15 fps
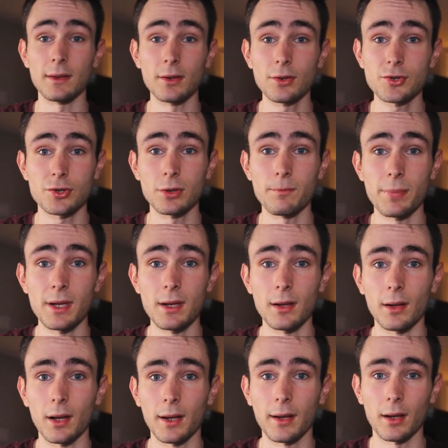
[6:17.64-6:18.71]
there should be
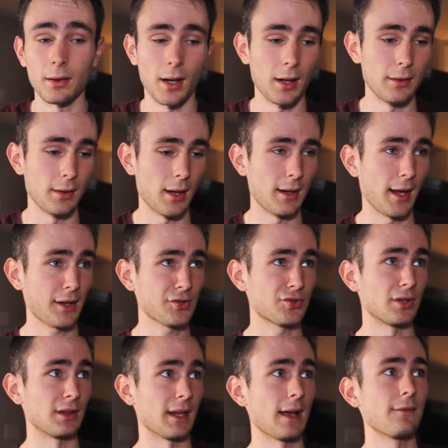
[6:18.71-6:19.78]
like an, an, an
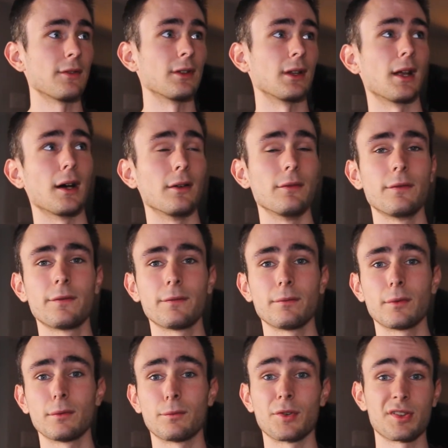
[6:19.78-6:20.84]
extra level of
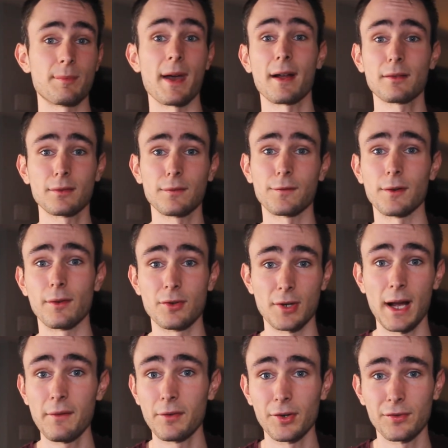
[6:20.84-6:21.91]
respect for the
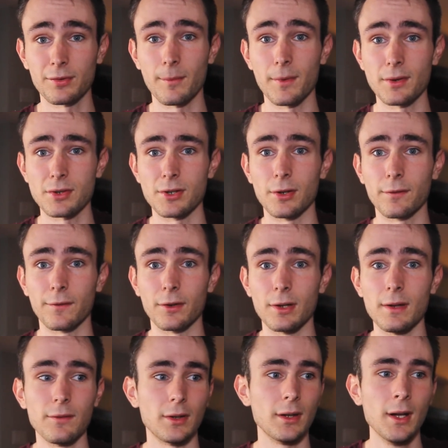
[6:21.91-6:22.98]
drivers from this year for
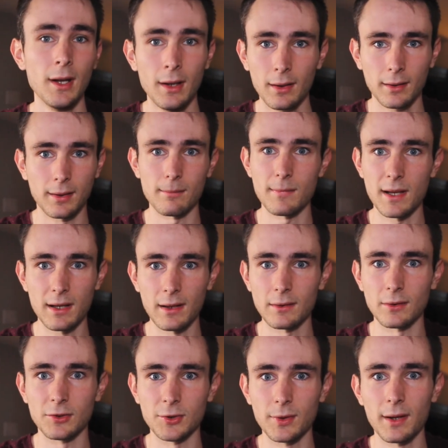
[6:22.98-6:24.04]
even committing
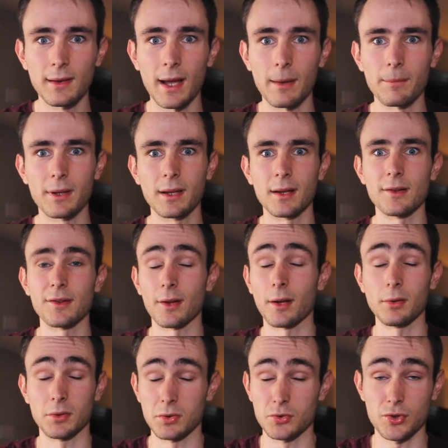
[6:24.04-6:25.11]
to doing that because
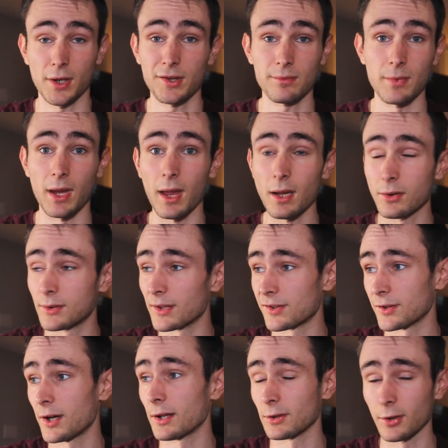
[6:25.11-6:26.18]
trust me, it does
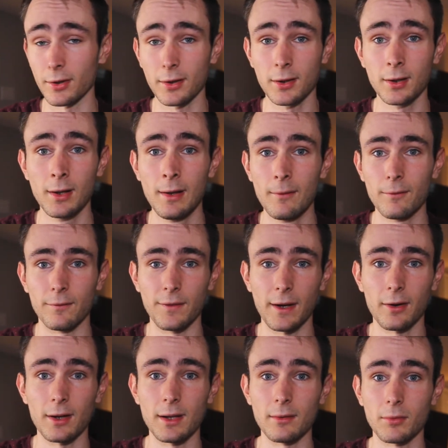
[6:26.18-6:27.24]
not look
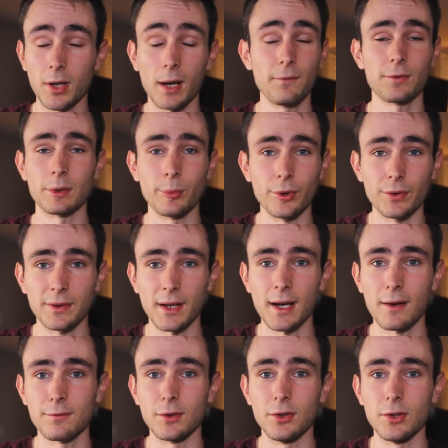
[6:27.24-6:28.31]
very comfortable to
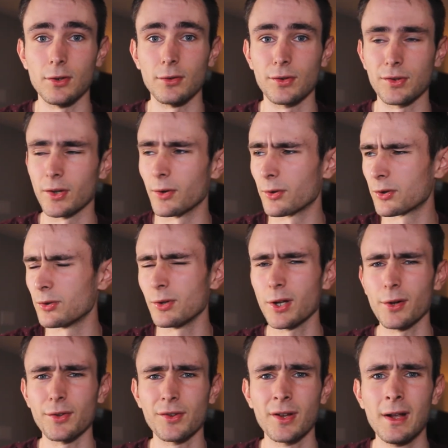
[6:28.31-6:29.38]
have to do. So
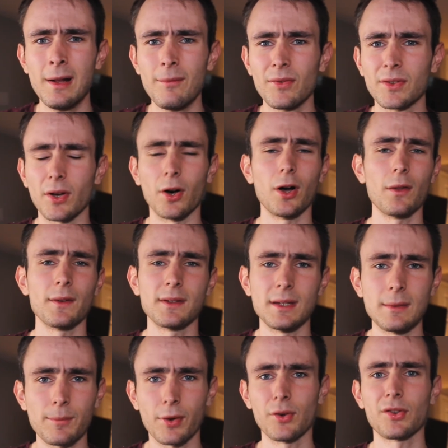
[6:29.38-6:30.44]
kudos to all the
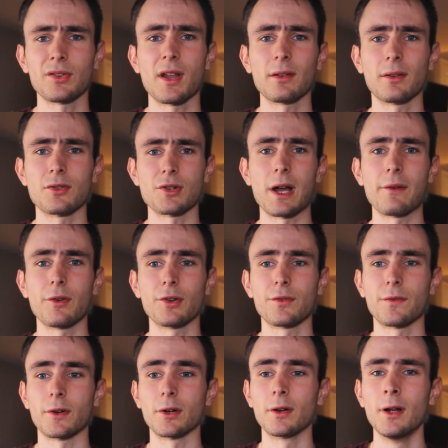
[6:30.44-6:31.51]
team personnel and drivers
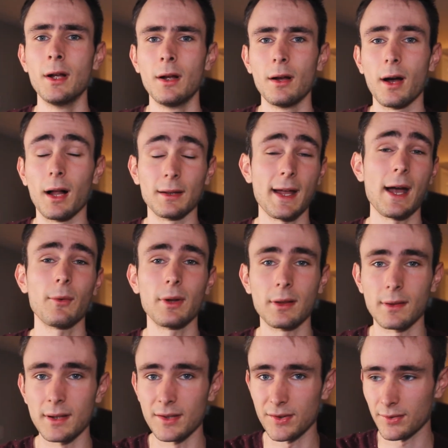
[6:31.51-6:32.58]
for allowing
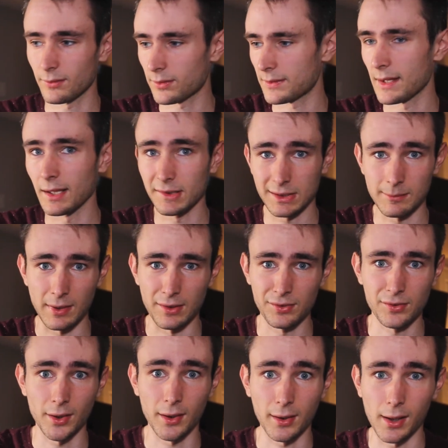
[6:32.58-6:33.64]
these things to be
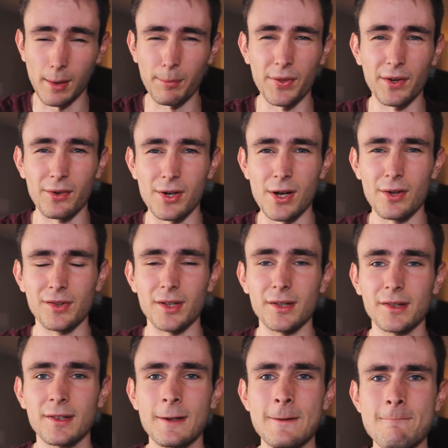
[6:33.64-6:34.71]
stuck up their
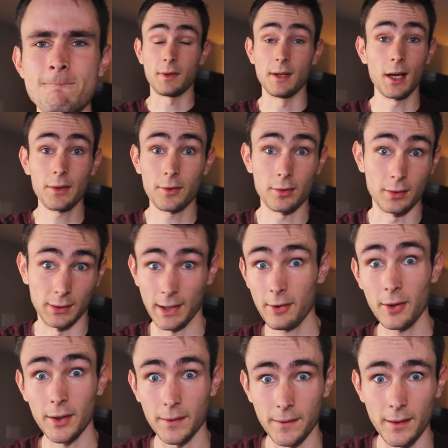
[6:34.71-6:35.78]
noses the other
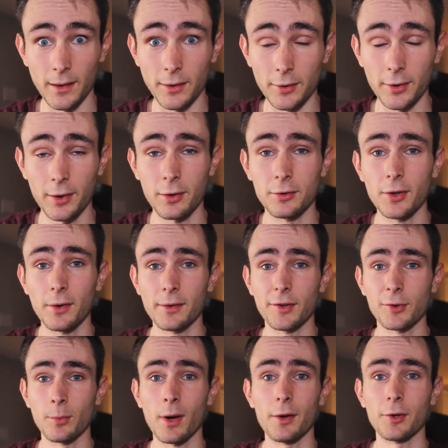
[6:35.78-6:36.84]
glaring thing you're going to
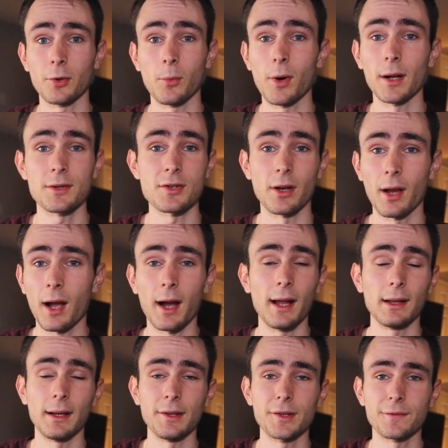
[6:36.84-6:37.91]
notice while you're watching
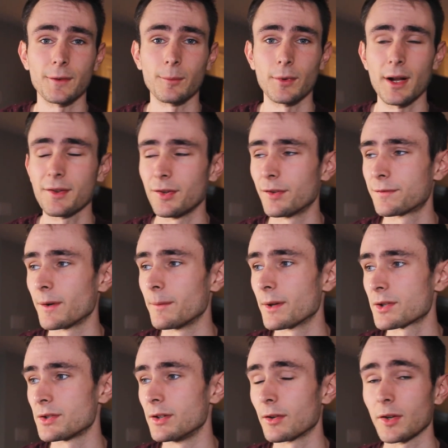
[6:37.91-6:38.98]
highlights from races from
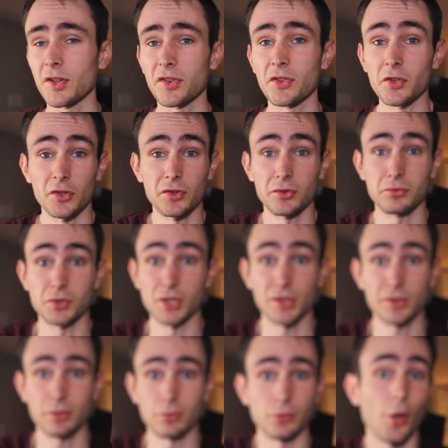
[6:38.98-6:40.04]
this year is there's
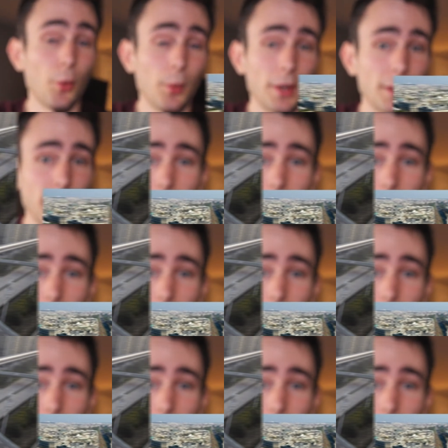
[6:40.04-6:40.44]
just no one